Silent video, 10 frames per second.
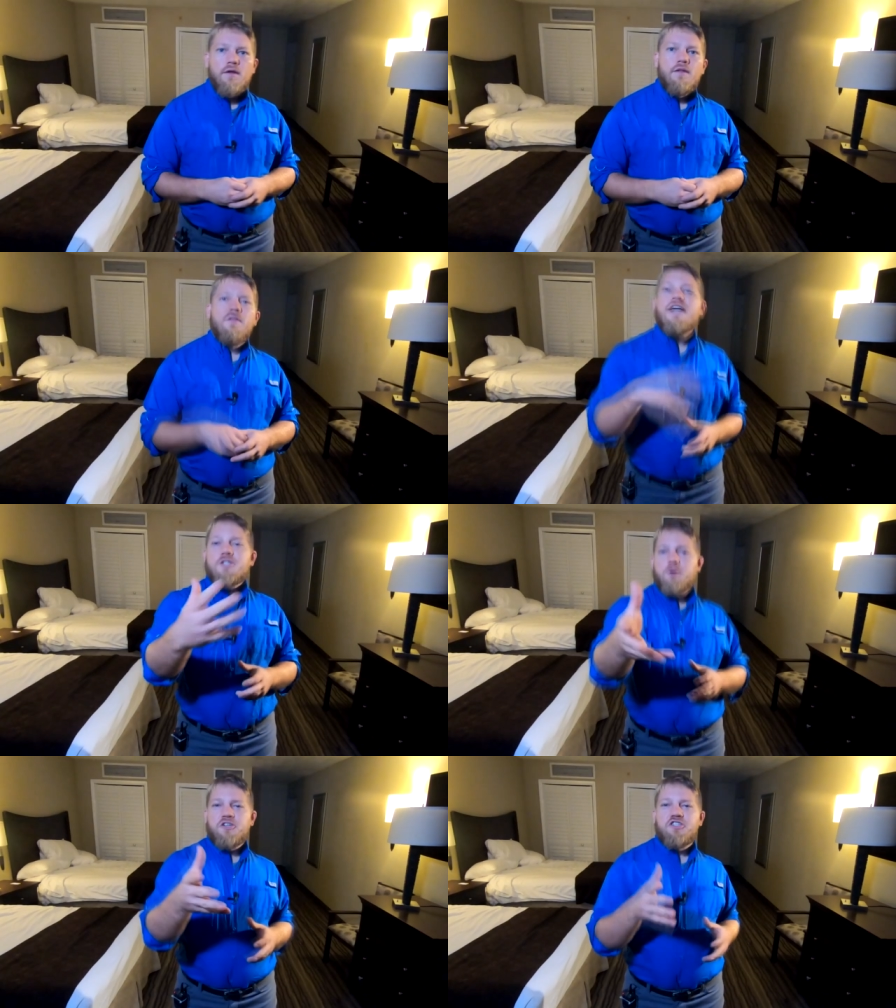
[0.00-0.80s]
The next
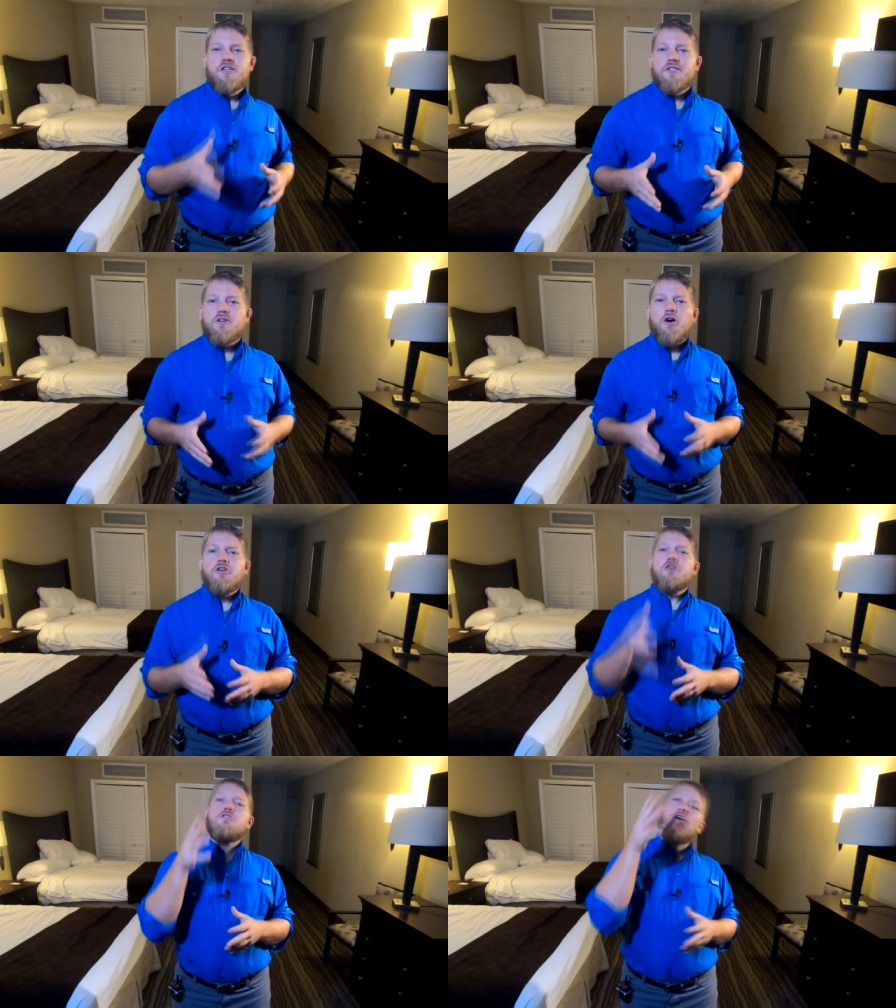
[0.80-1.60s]
question is Are
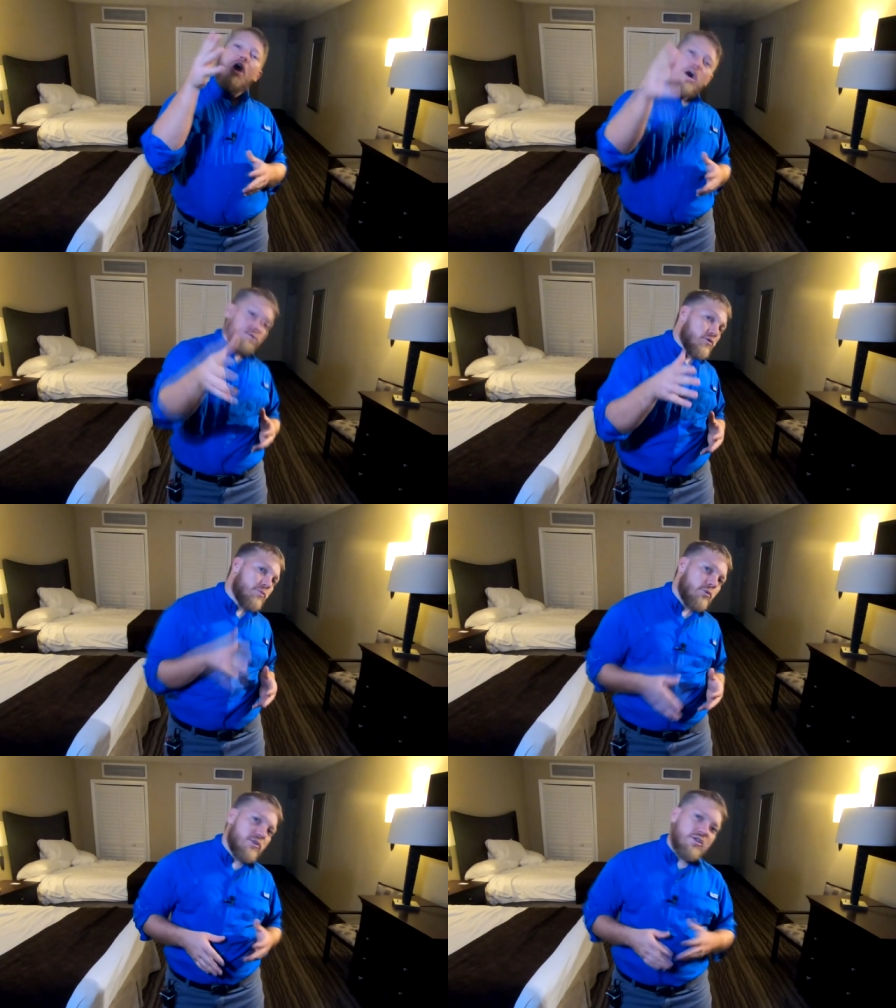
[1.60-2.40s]
you
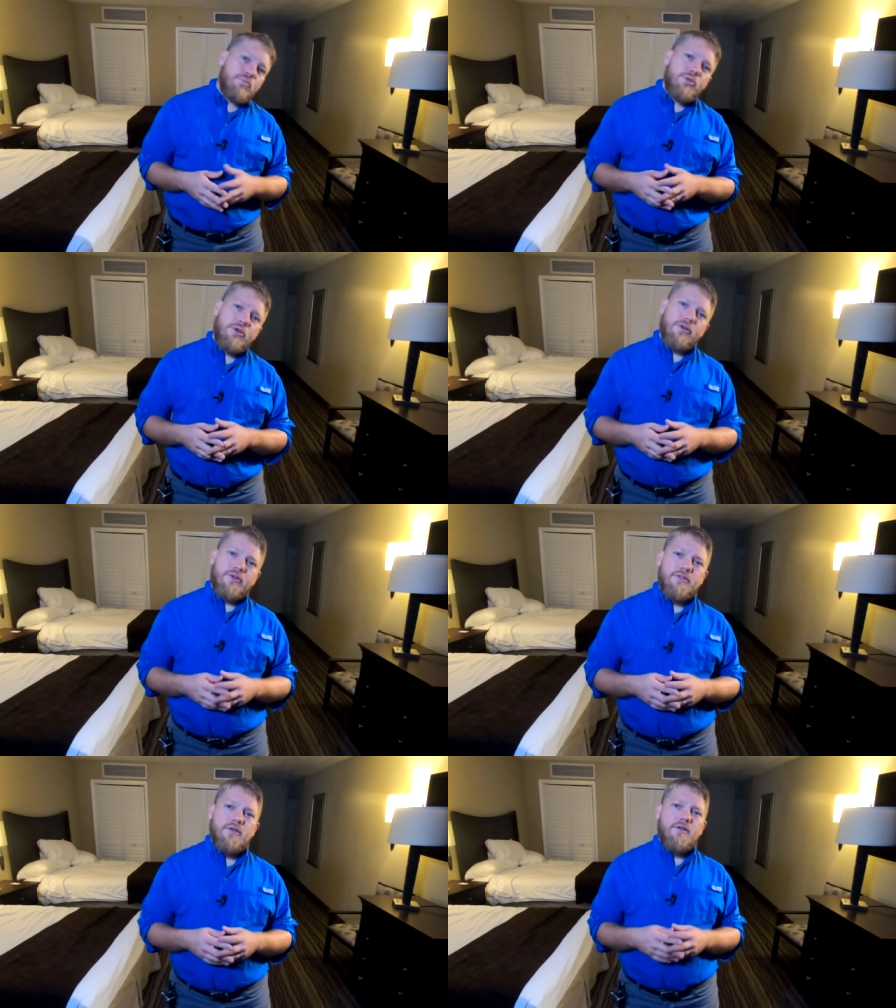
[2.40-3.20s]
comfortable with
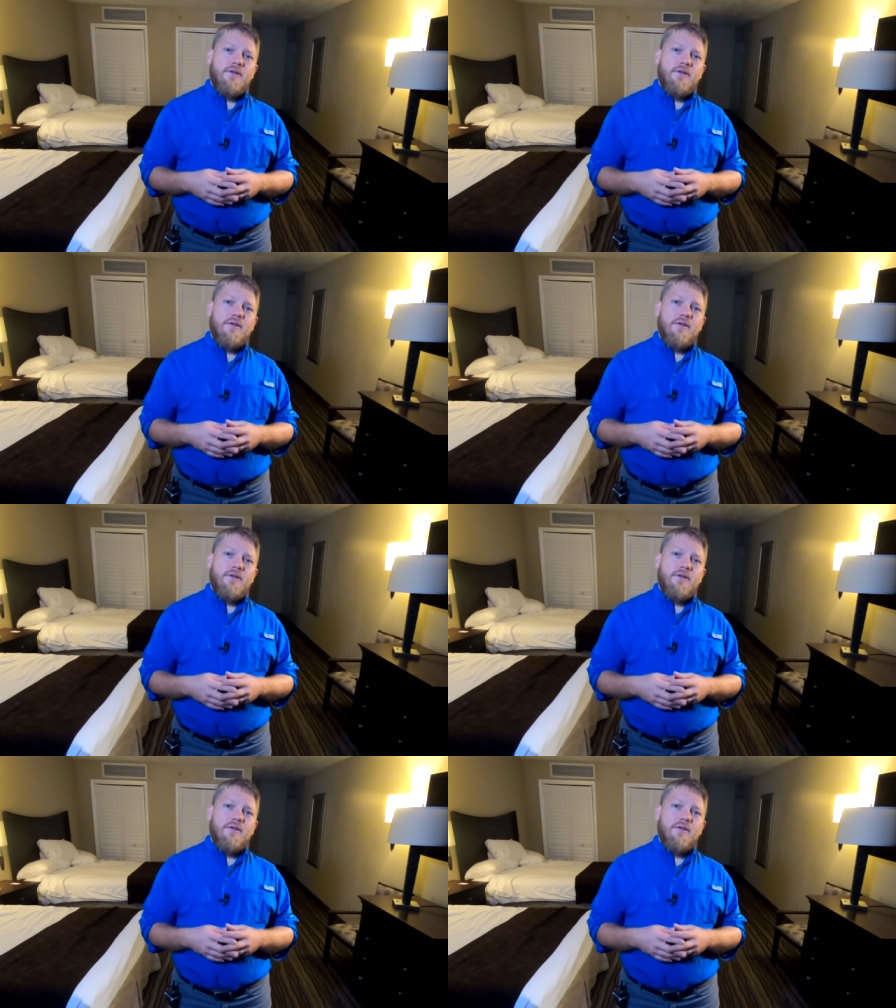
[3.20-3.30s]
computers?